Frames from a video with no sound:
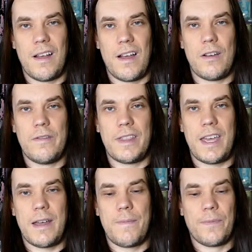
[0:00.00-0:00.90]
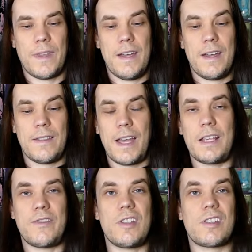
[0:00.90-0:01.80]
over there. Now
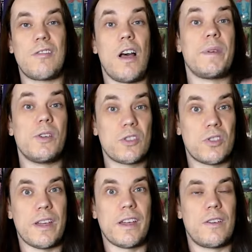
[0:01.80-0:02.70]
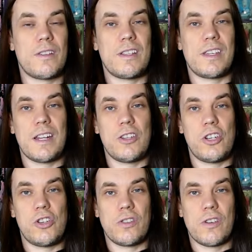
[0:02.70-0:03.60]
that you've seen Slimer, your psychokinetic
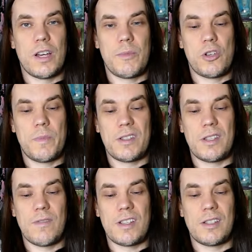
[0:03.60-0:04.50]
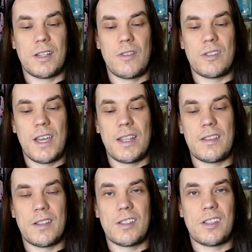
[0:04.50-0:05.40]
energy should have gone up. You should be able to see the rest of the ghosts now.
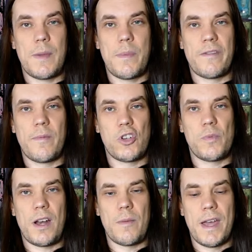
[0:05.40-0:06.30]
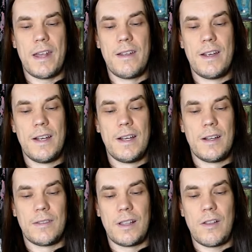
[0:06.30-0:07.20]
There's the Stay Puft Marshmallow Man,
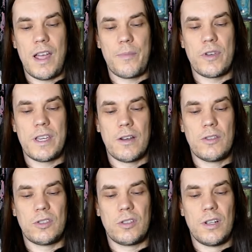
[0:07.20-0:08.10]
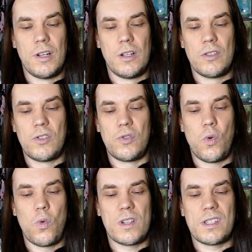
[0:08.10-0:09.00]
the Library Ghost,
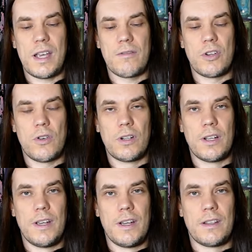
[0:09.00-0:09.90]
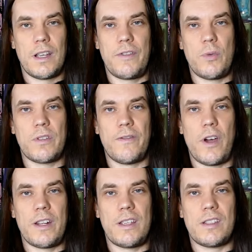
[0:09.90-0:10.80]
Zor the Terror Dog. Now, if you were to
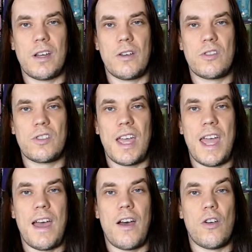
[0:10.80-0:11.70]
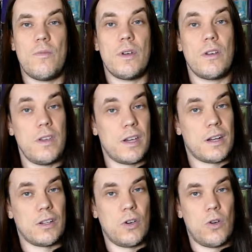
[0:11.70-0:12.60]
find these ghosts at home, who are you
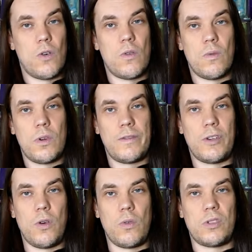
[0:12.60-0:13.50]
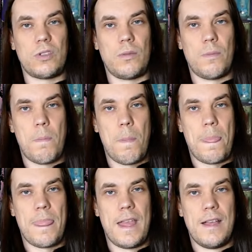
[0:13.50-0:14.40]
going to call? Well, of course,
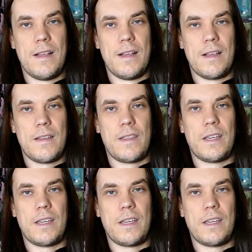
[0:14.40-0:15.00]
the